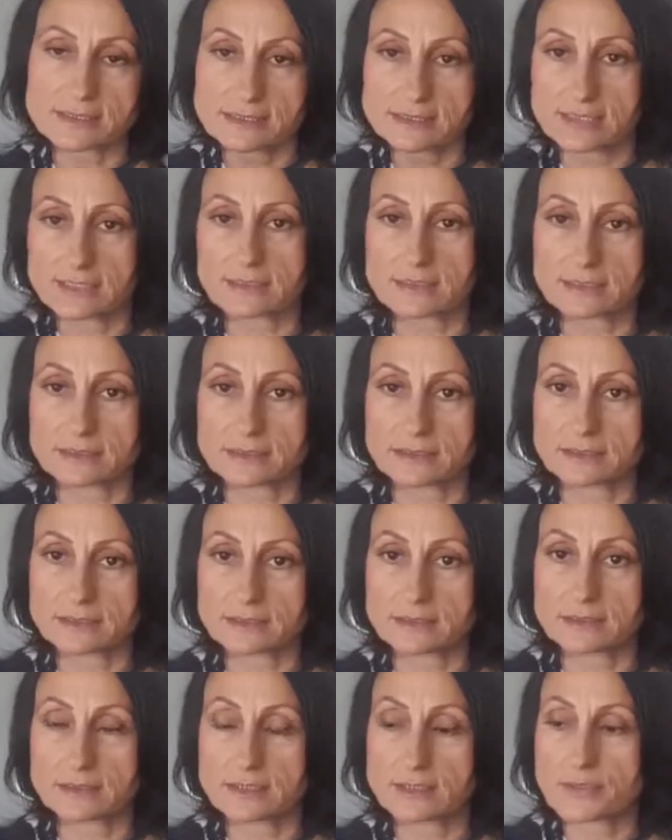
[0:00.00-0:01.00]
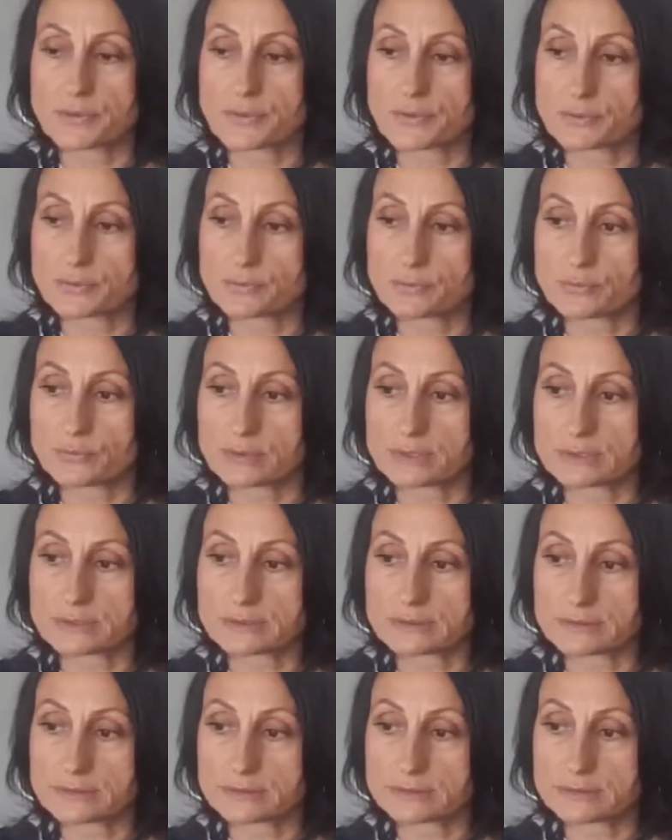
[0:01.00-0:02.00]
the signal through
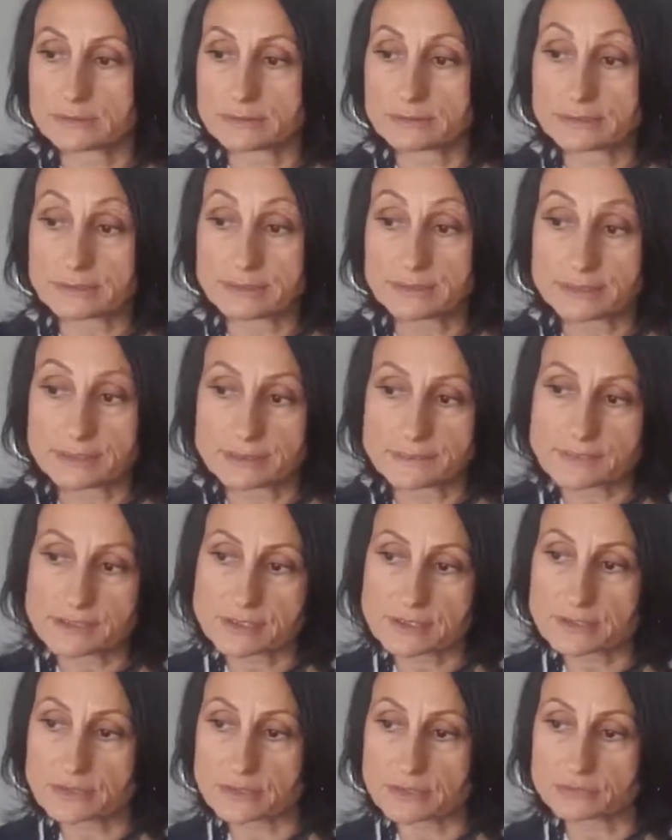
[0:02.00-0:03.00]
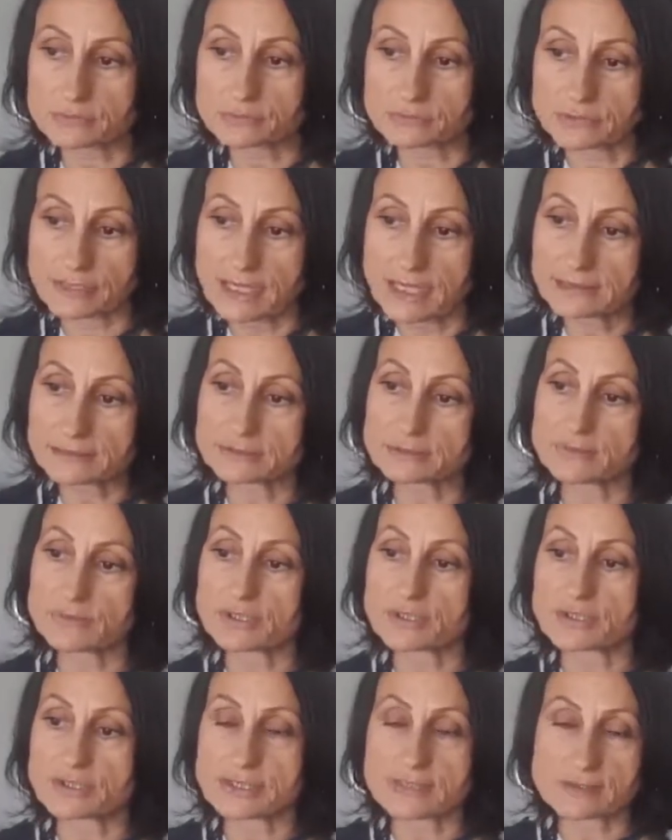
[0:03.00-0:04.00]
the nerves to the gut to
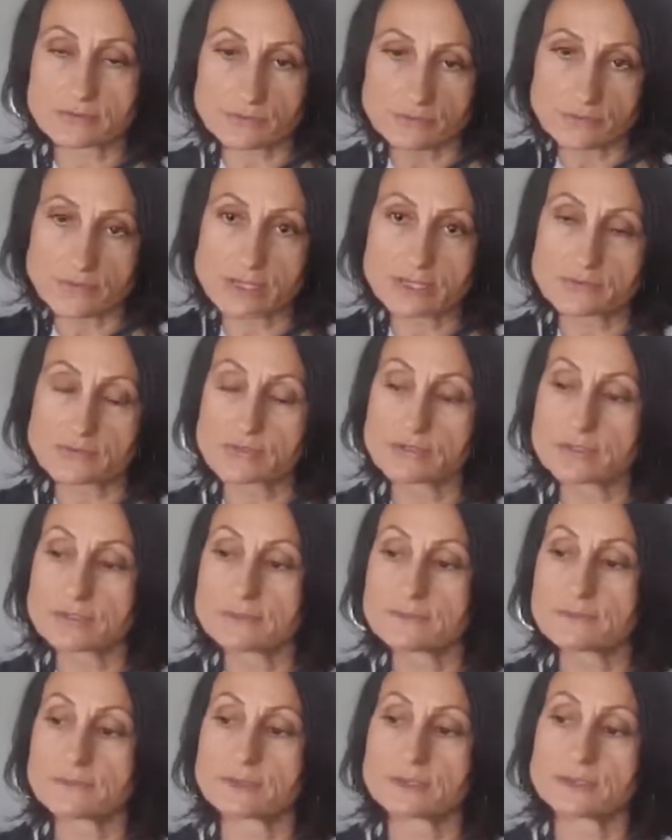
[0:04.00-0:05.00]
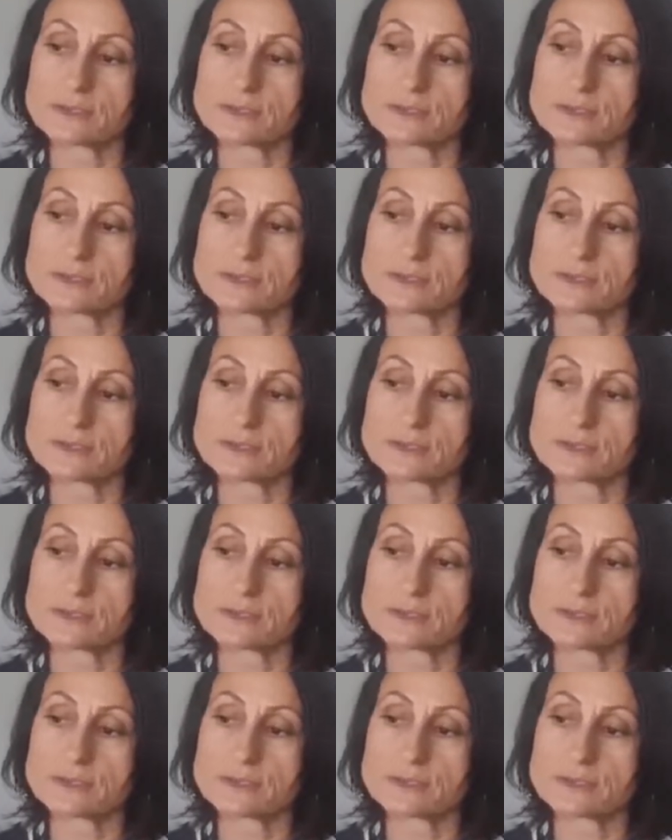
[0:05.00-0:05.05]
increase the vagus nerve,